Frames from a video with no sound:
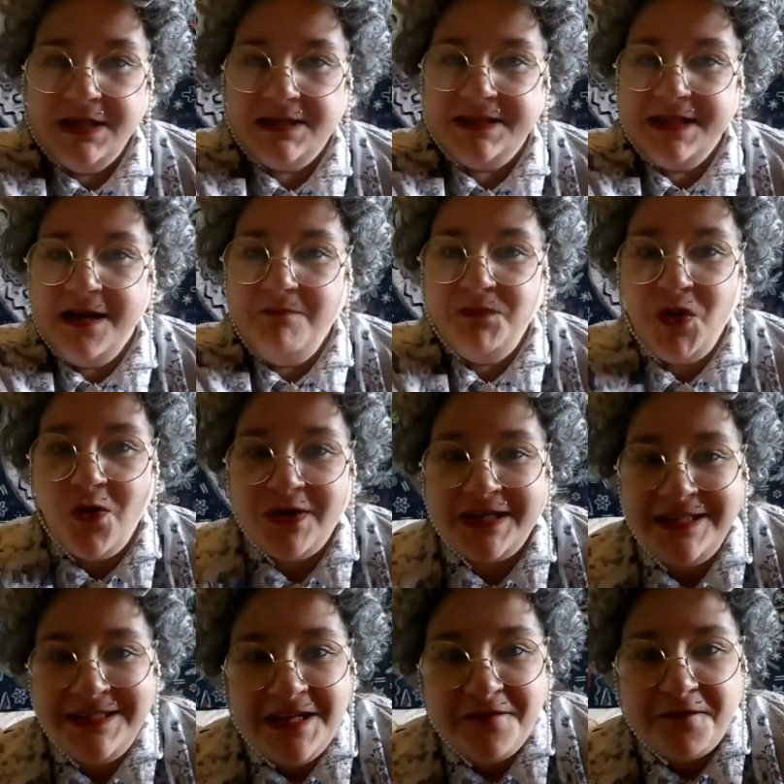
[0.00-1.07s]
see, I'm
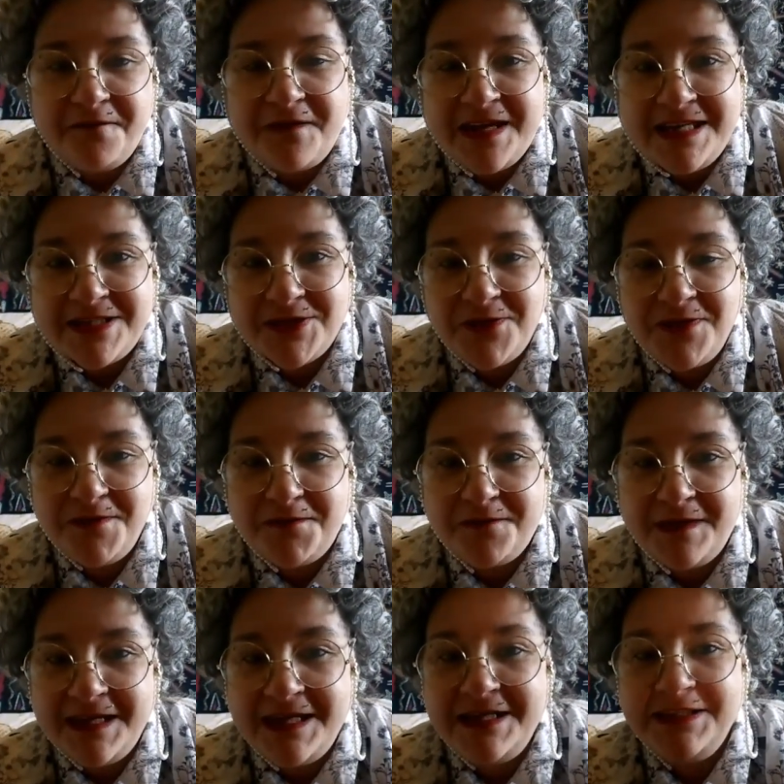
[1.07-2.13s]
knocking your face off
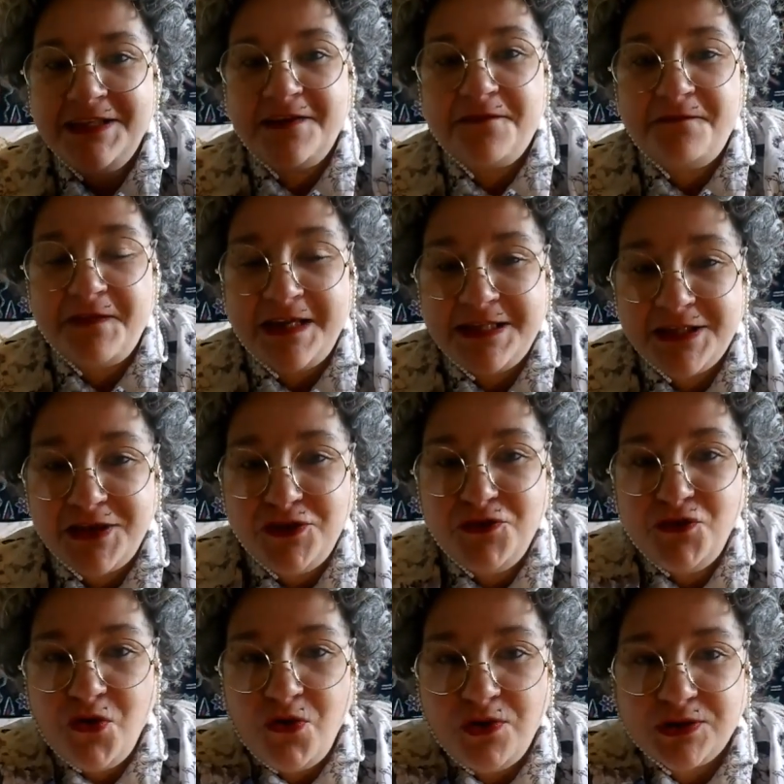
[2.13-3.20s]
there. Your face got
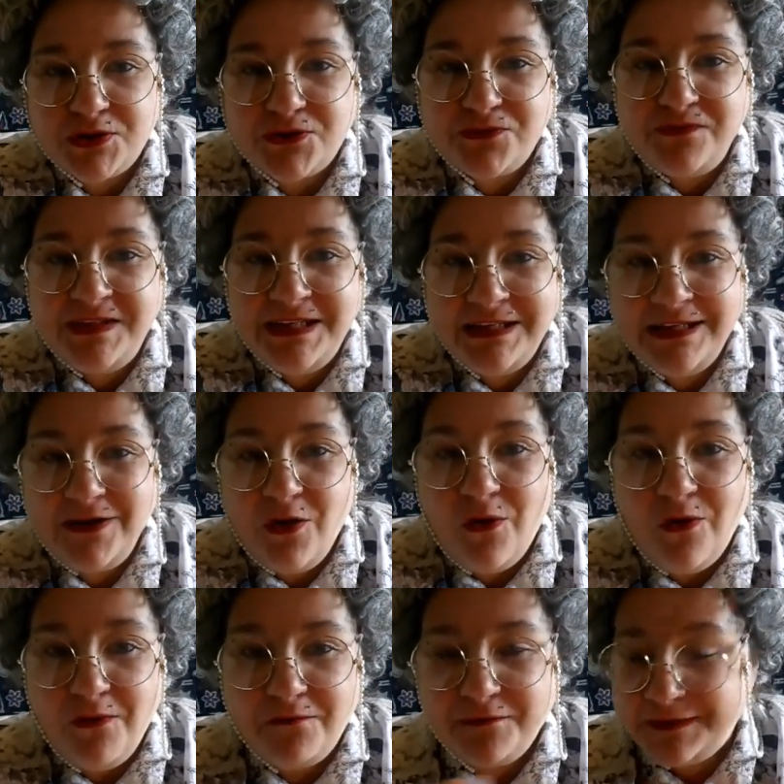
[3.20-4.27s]
knocked nearly
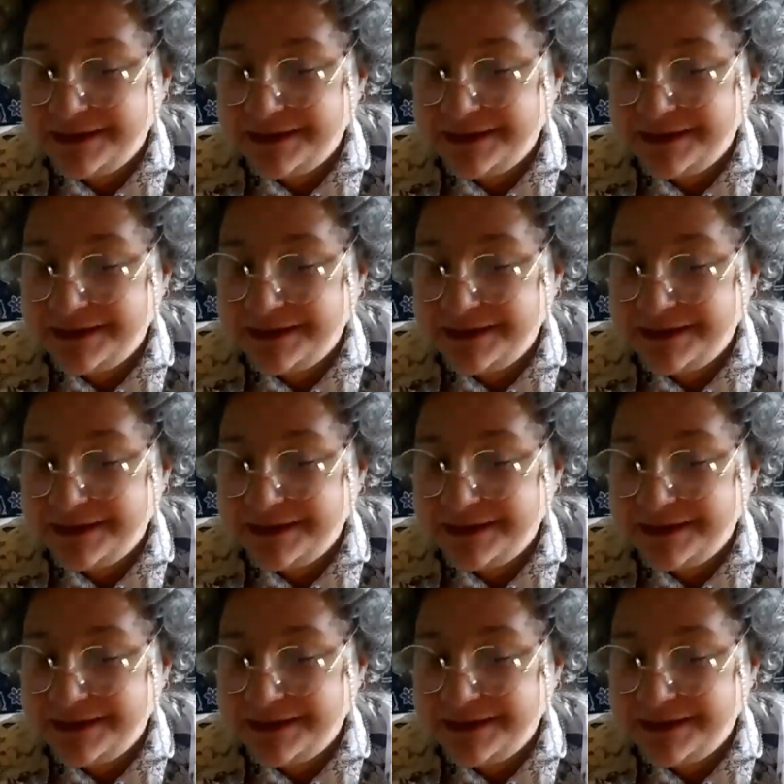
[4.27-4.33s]
off,